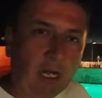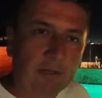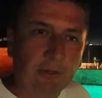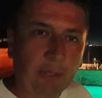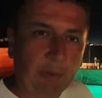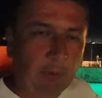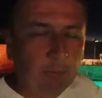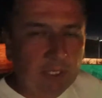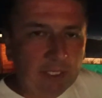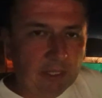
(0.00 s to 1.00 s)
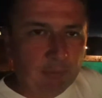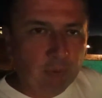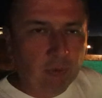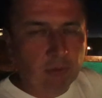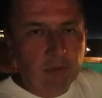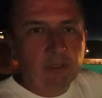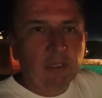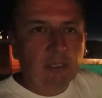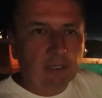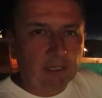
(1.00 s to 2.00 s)
conduit. When we did the pool,
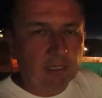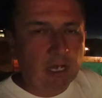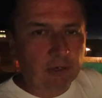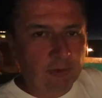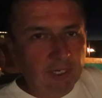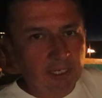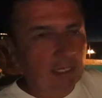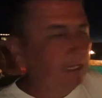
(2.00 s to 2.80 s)
the concrete,